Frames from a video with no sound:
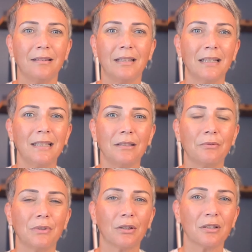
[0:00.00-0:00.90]
dealing
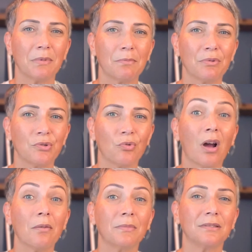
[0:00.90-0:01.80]
with other people's
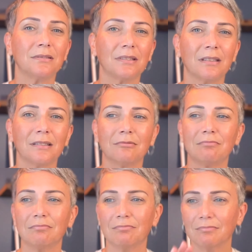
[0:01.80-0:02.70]
drama
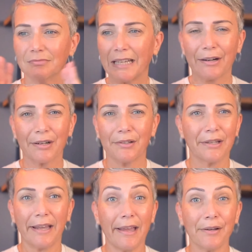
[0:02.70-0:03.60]
and
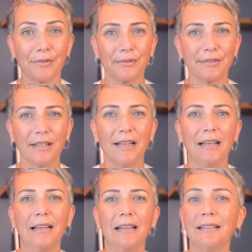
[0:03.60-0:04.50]
chaos
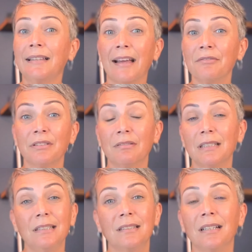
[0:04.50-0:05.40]
and never
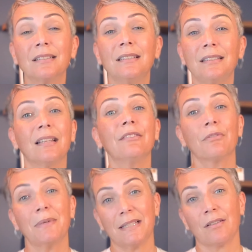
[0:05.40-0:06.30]
really done anything for
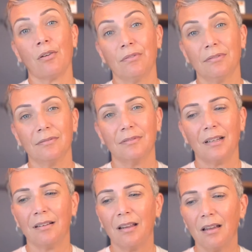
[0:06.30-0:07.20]
myself.
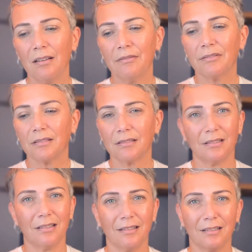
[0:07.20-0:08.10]
I never,
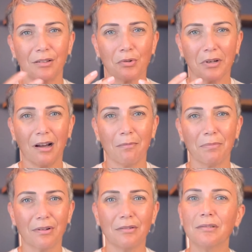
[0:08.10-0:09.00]
growing
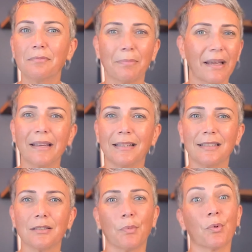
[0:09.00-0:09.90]
up, could play any
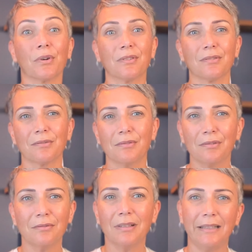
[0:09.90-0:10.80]
sports or
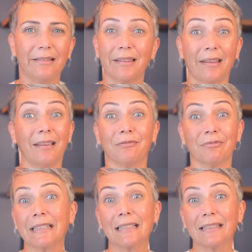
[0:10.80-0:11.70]
do anything
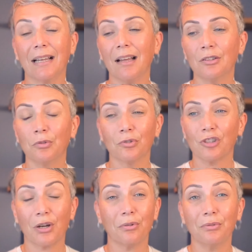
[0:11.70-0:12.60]
really. I had no
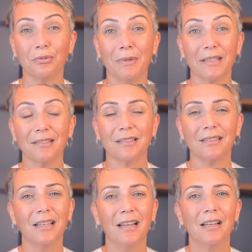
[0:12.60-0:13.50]
childhood
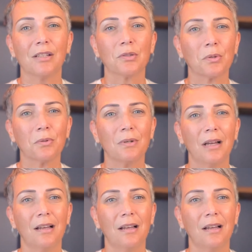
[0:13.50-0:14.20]
basically. So